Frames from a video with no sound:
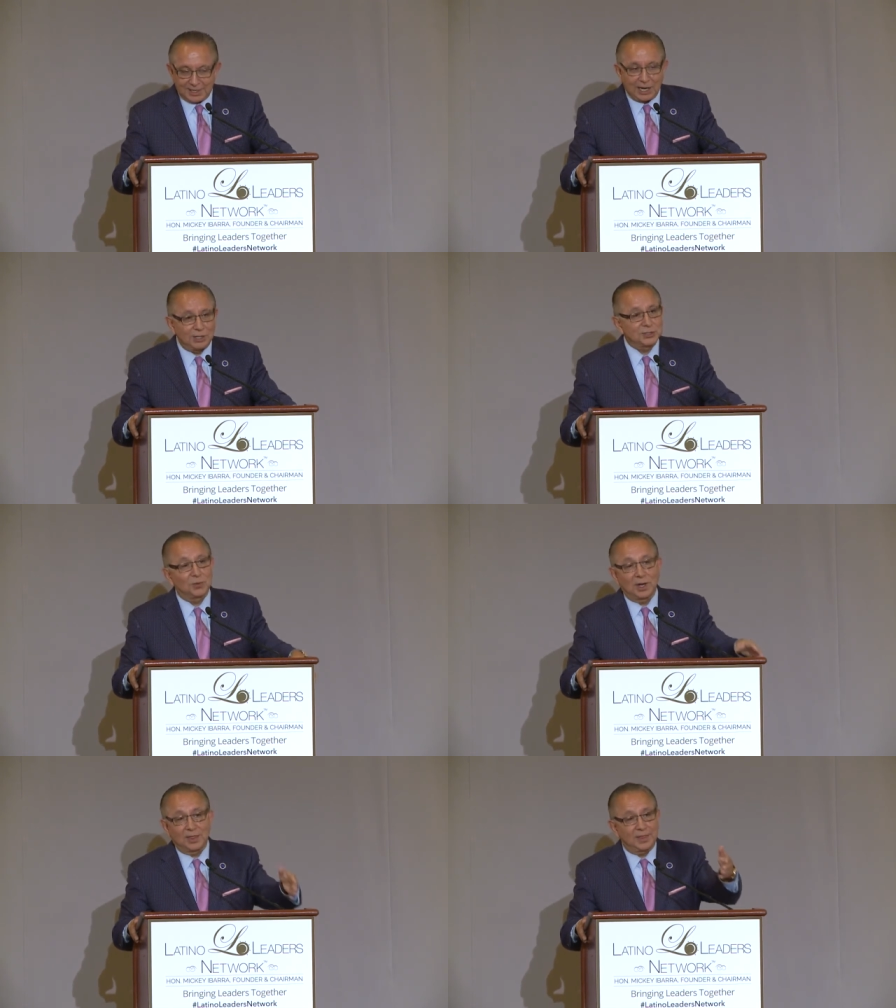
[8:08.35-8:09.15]
I also
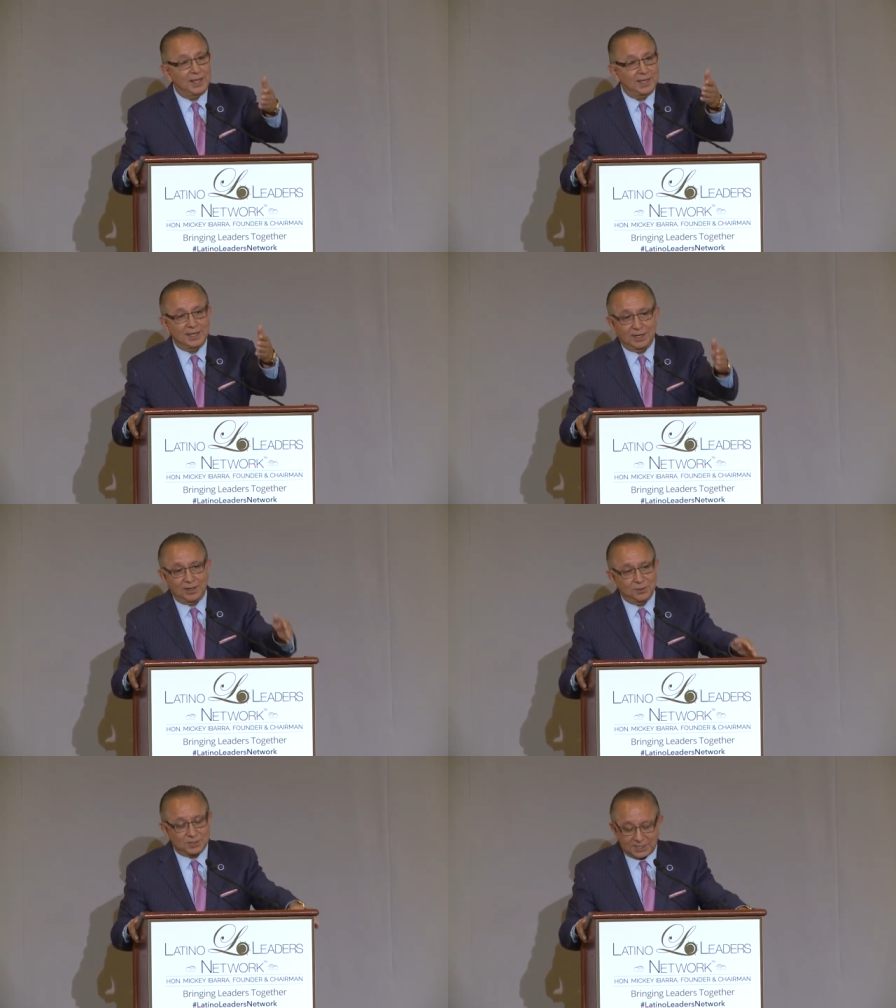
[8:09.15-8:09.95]
want to thank
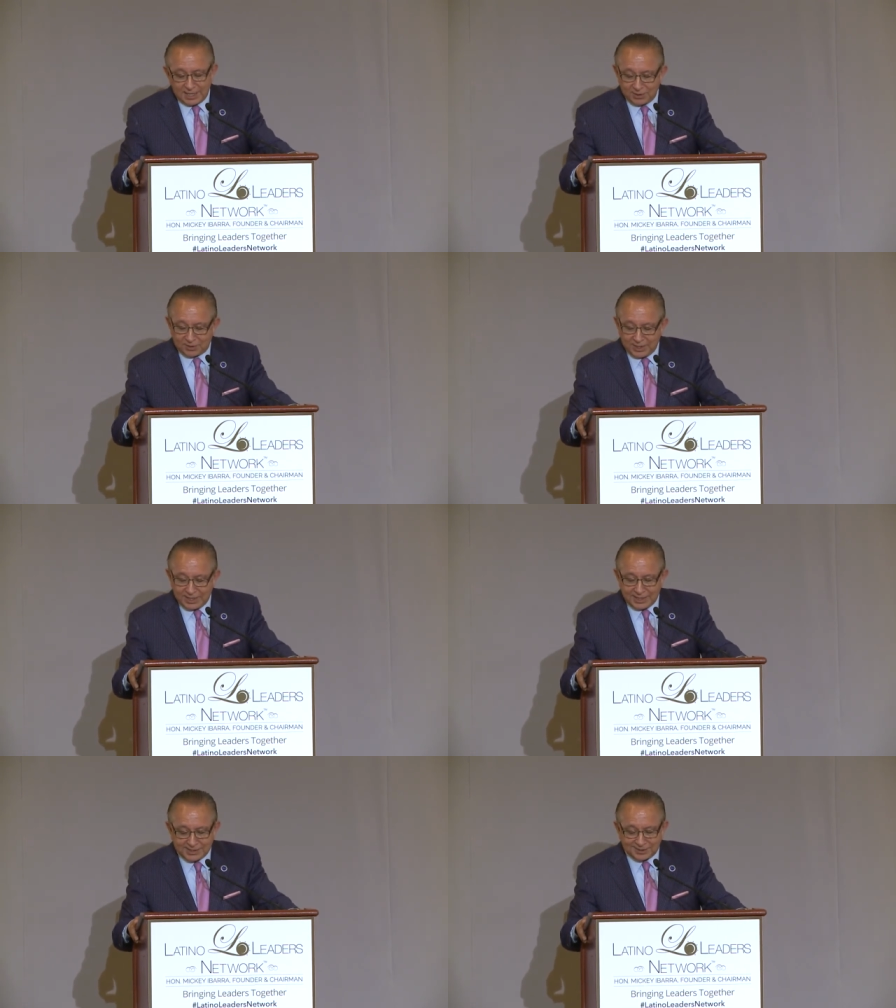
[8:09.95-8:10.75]
uh, Jose
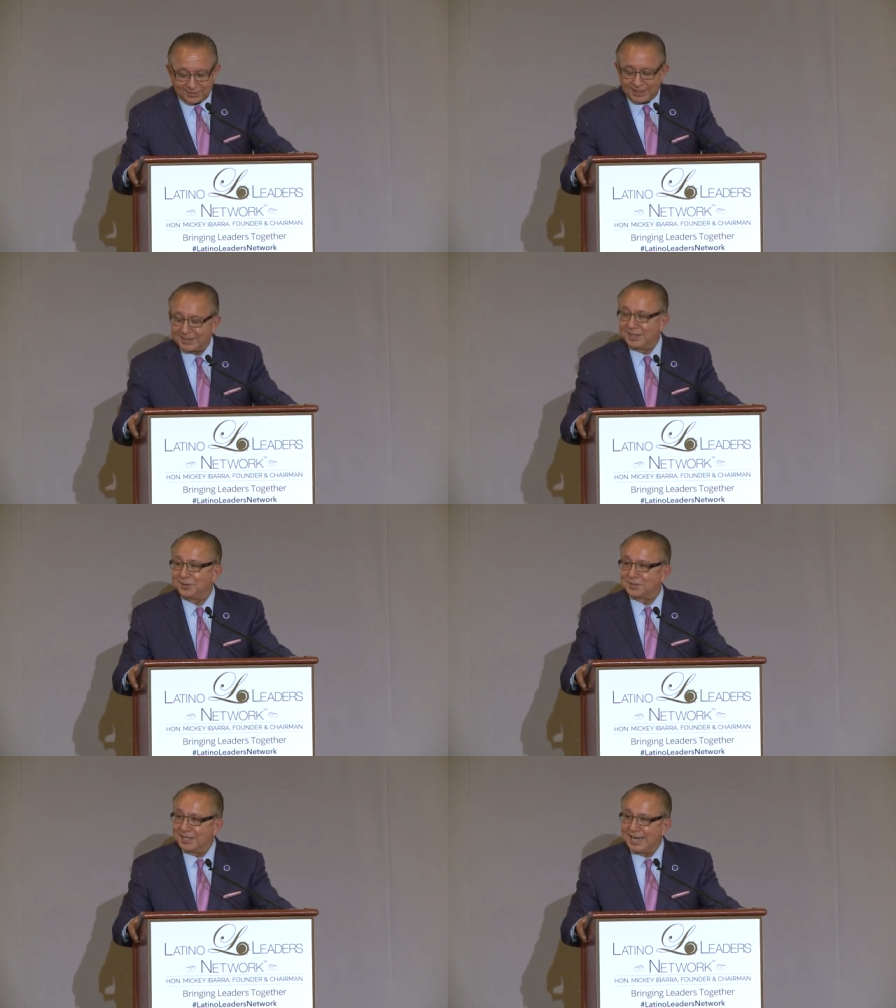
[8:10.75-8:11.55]
Enriquez of
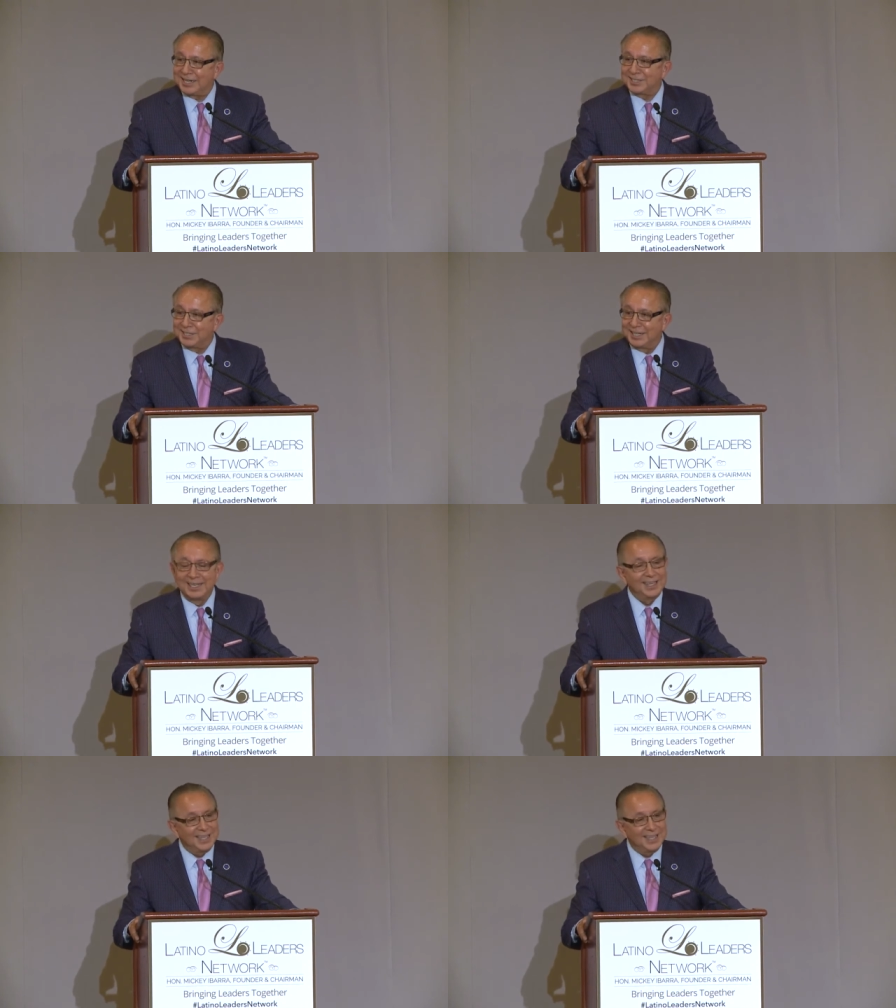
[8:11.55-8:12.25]
Latinos in Action.